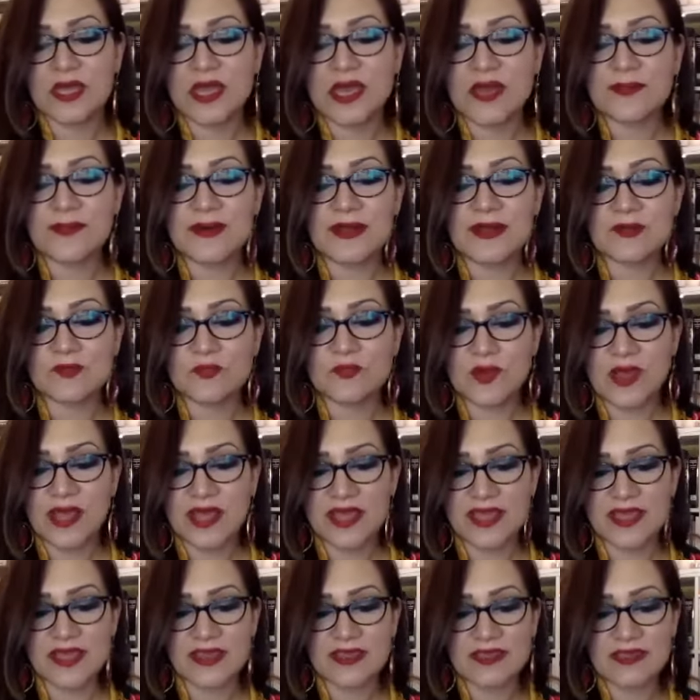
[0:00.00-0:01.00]
about
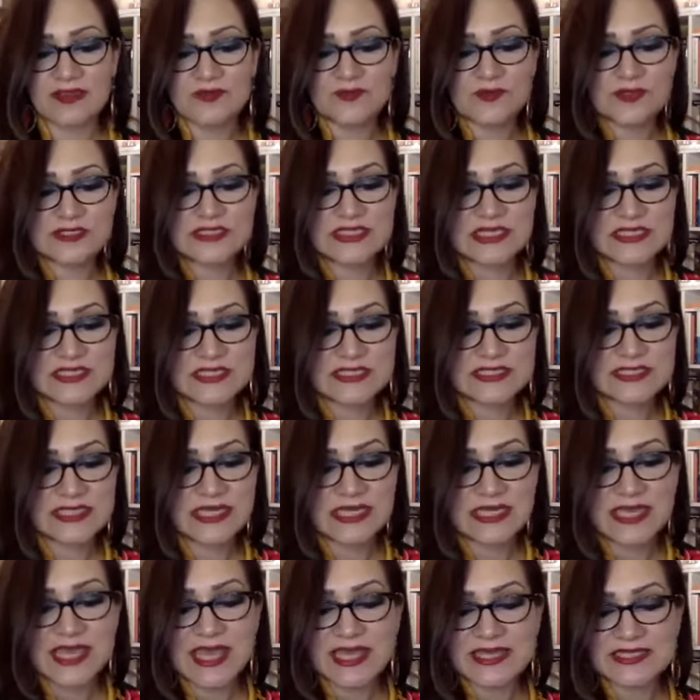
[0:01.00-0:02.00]
why it was such a
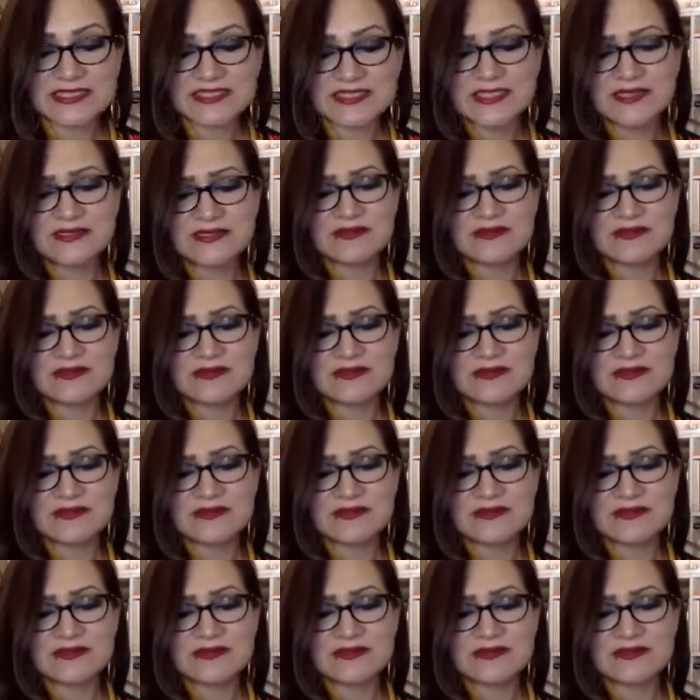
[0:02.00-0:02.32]
silly idea